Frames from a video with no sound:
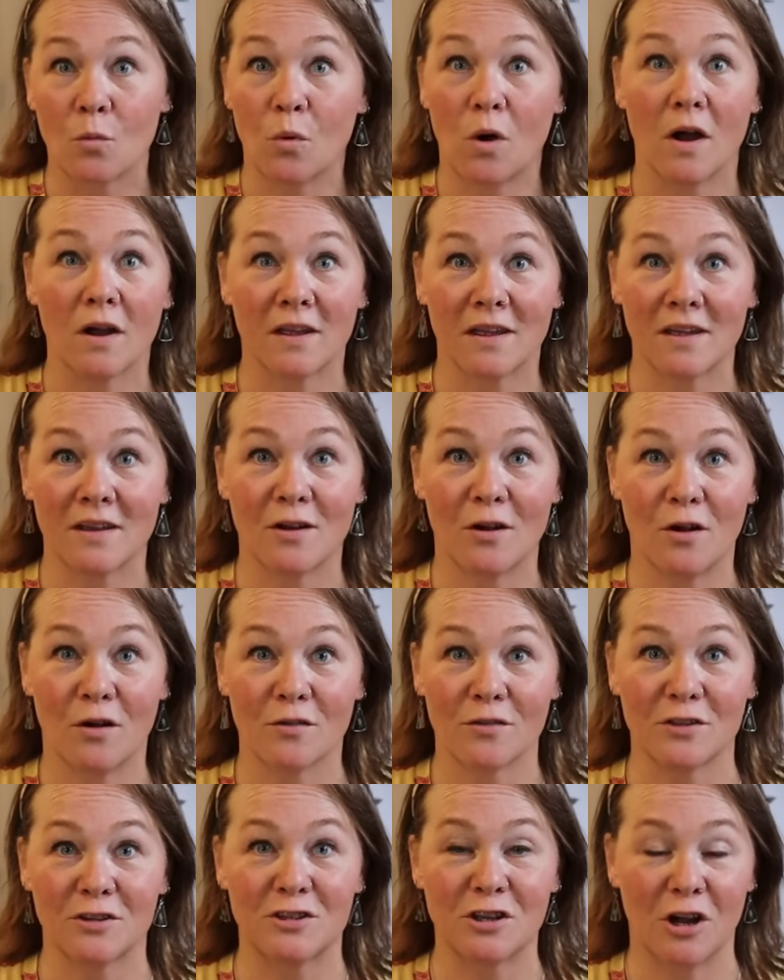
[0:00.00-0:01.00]
walking
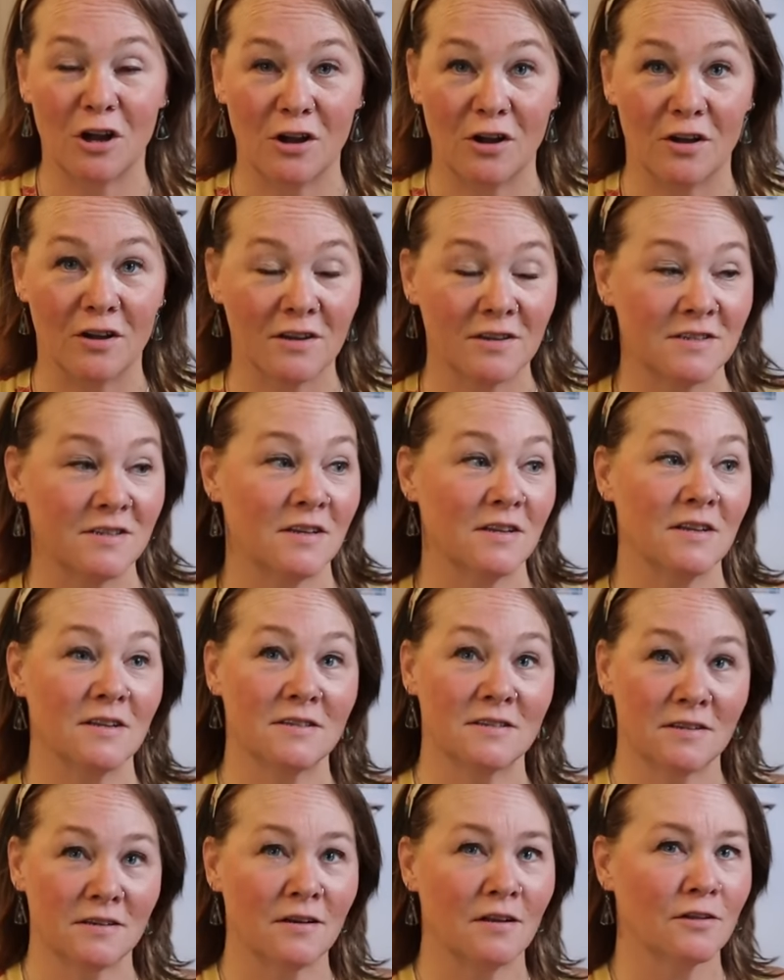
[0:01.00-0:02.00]
all the dogs and
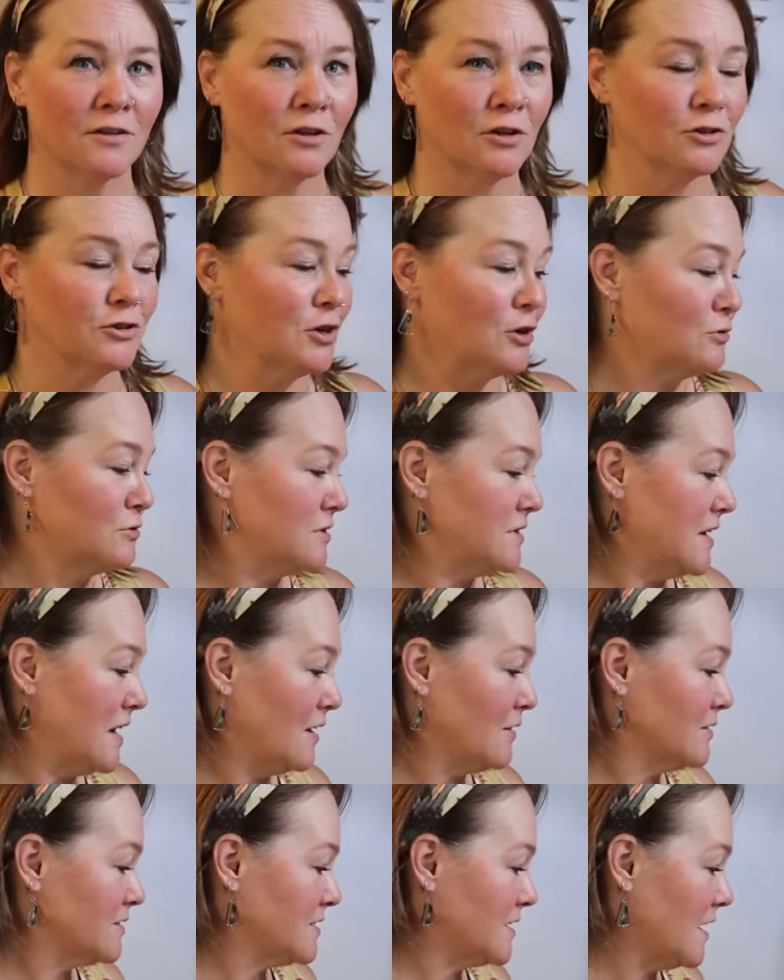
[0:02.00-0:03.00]
it's a little toasty
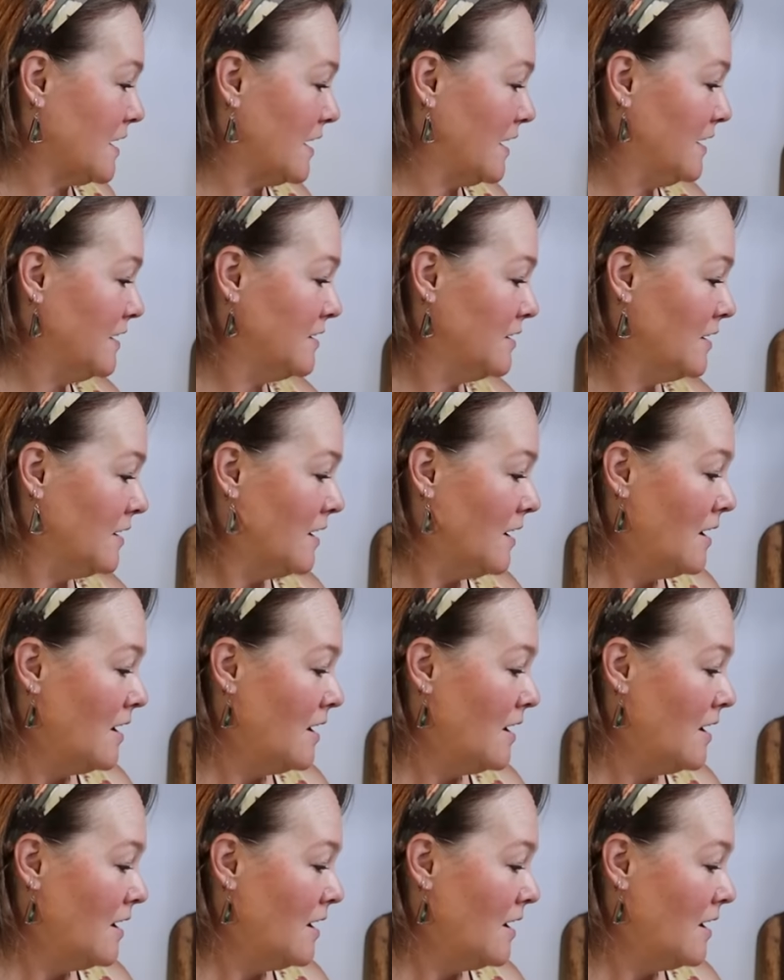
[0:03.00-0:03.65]
outside.